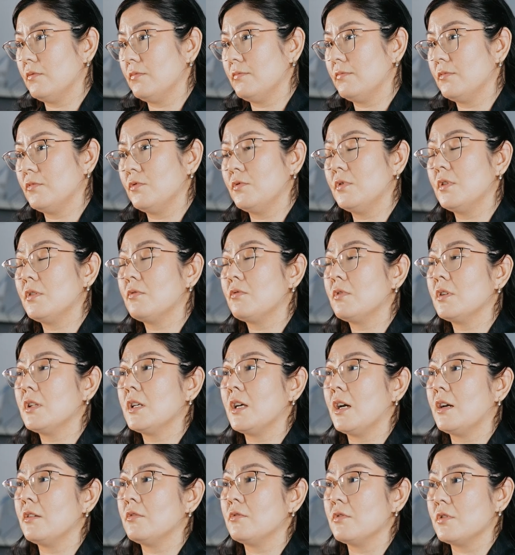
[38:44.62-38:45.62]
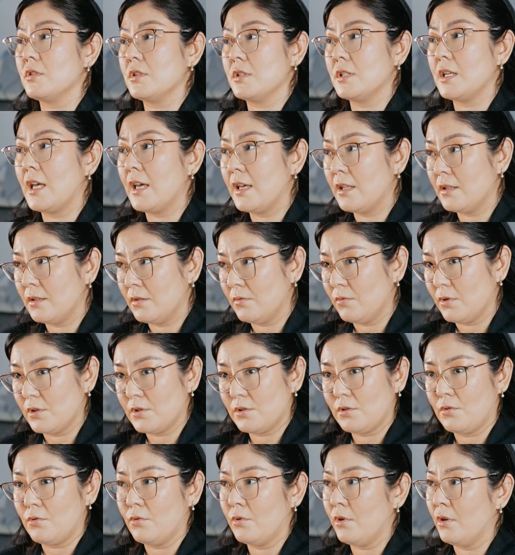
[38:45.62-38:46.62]
do they really understand
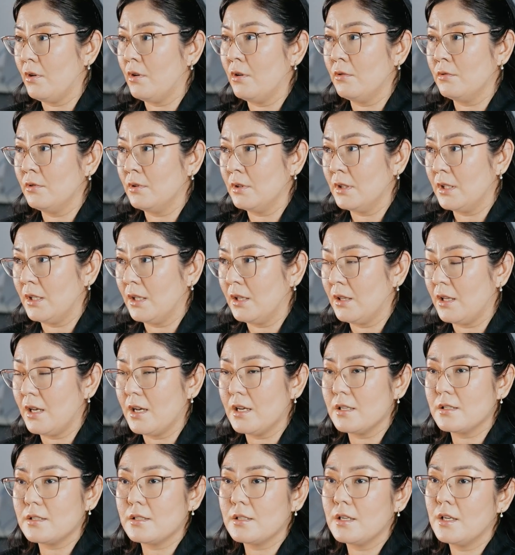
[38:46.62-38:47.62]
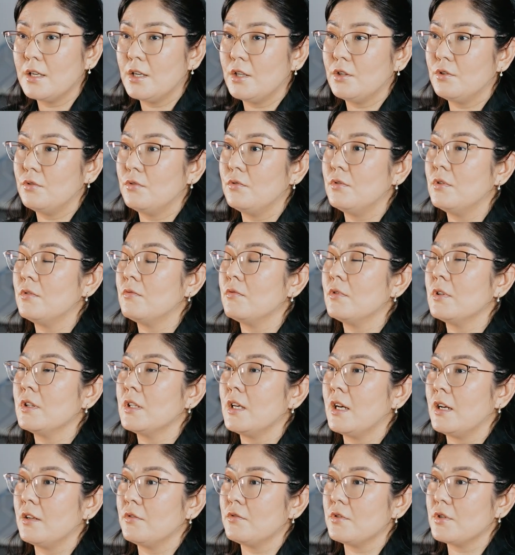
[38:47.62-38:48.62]
what's going on in the class? Do they really
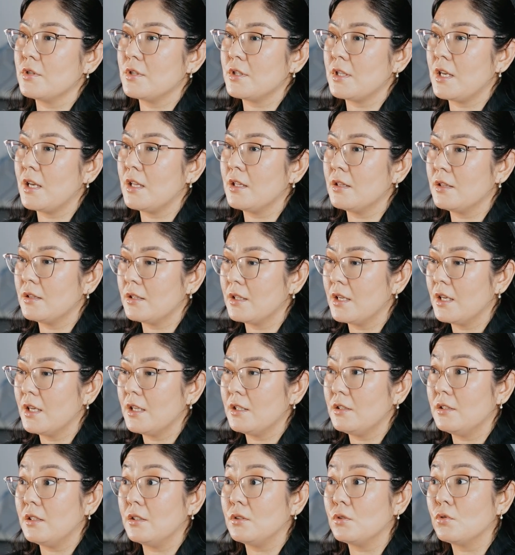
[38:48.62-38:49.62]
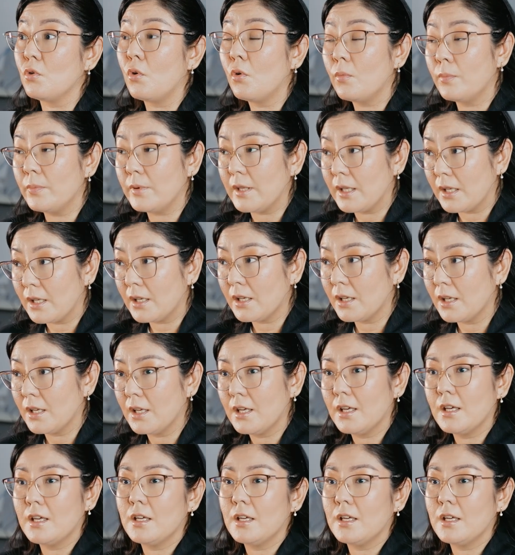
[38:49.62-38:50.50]
understand the topic?